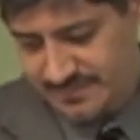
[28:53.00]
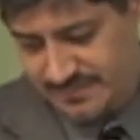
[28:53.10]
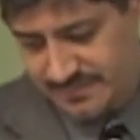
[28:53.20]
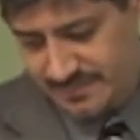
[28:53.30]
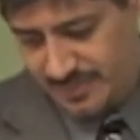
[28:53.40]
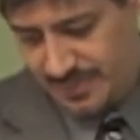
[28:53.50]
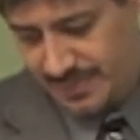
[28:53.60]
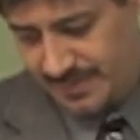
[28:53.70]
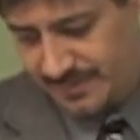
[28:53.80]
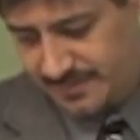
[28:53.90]

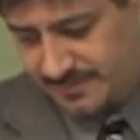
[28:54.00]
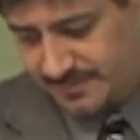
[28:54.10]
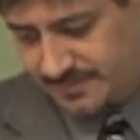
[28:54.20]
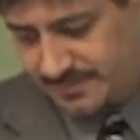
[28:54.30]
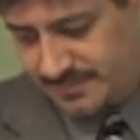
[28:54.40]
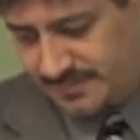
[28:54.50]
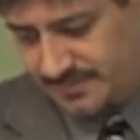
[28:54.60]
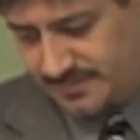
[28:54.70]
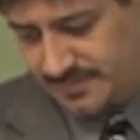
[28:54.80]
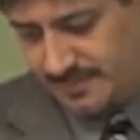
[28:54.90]

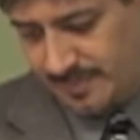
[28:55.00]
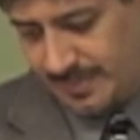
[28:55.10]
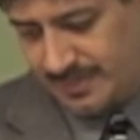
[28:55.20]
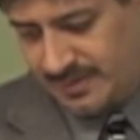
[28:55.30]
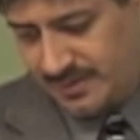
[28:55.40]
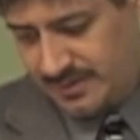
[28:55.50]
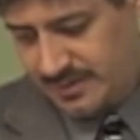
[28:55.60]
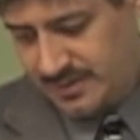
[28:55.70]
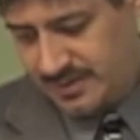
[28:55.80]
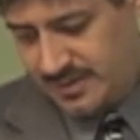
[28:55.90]

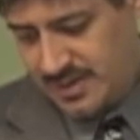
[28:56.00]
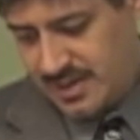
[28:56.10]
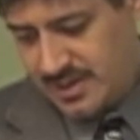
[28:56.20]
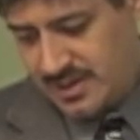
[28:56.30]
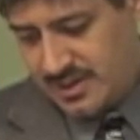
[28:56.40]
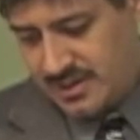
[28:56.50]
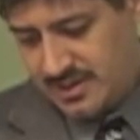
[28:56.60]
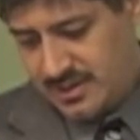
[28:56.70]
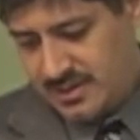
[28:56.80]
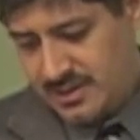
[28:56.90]

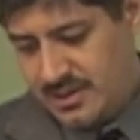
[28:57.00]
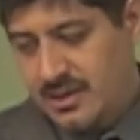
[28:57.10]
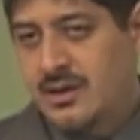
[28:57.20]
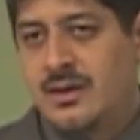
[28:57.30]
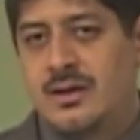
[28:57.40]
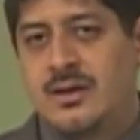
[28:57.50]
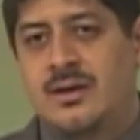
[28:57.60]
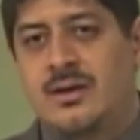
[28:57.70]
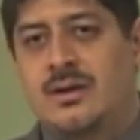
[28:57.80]
No one is speaking in this clip.